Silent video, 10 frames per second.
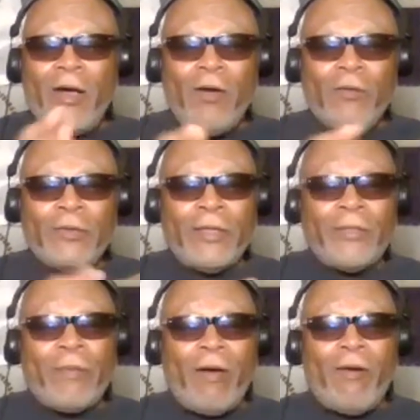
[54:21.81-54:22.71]
But with that
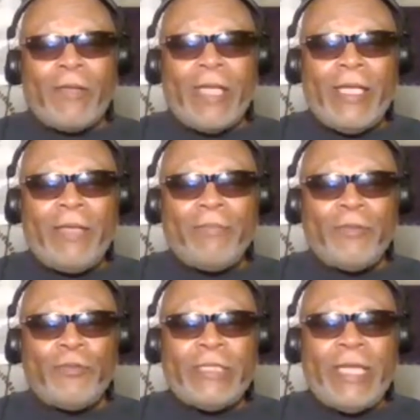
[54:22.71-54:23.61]
being said,
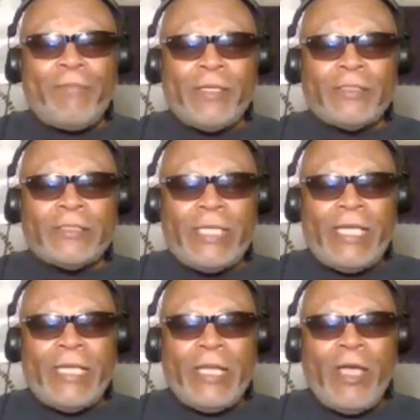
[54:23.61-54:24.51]
we hope this
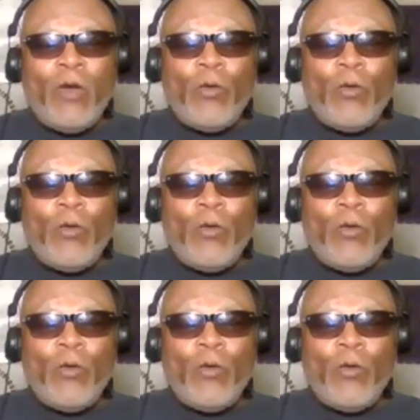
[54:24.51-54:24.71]
goes